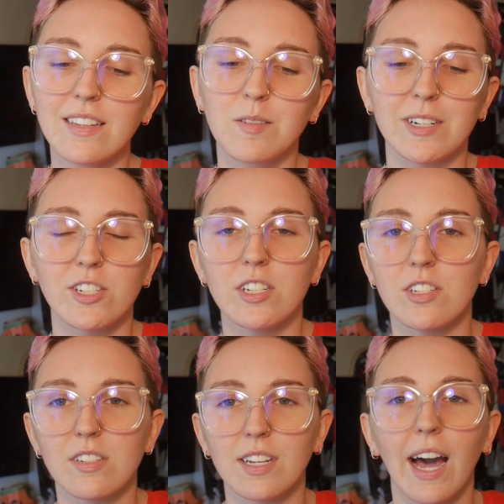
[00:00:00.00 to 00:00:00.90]
this
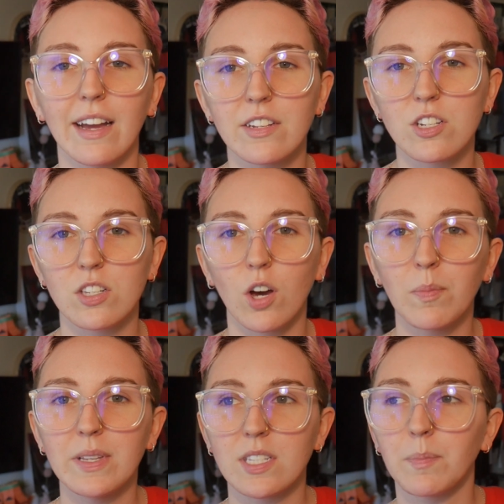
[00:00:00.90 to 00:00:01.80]
question kind of just
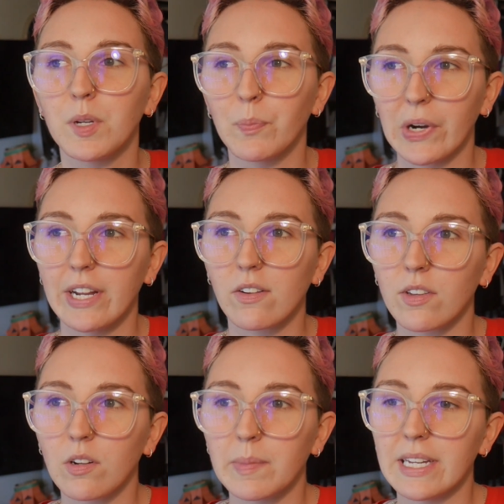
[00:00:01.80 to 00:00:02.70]
opens up your brain a
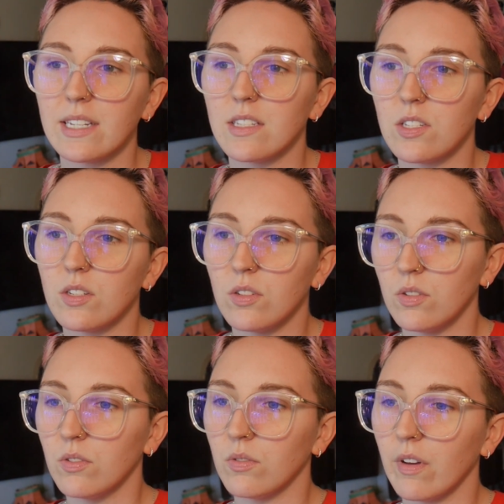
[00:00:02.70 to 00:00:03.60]
little bit
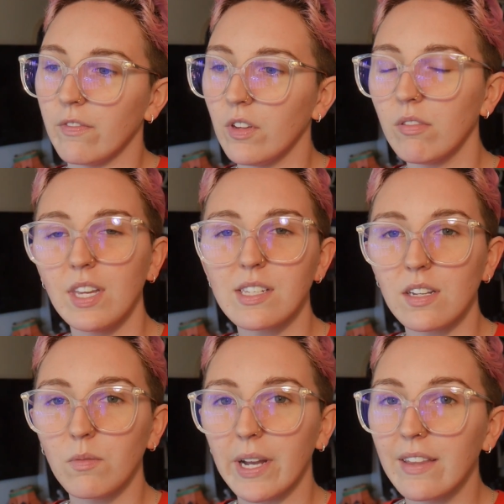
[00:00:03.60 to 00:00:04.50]
to view things
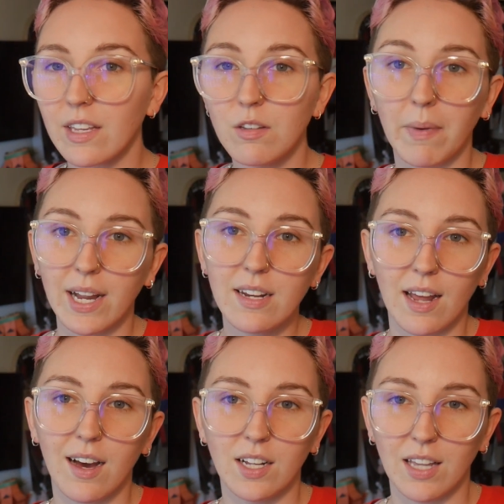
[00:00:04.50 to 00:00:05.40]
in a way that you might
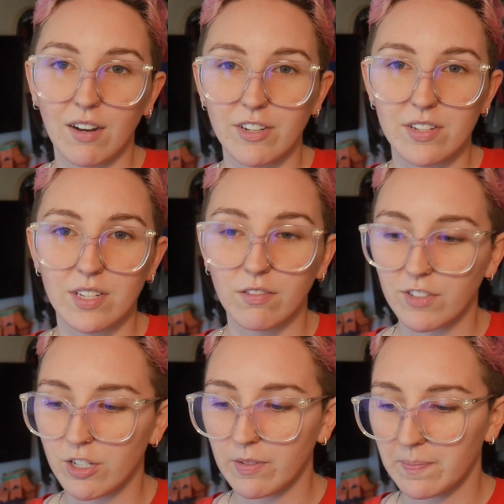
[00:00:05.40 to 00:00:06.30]
not allow yourself to.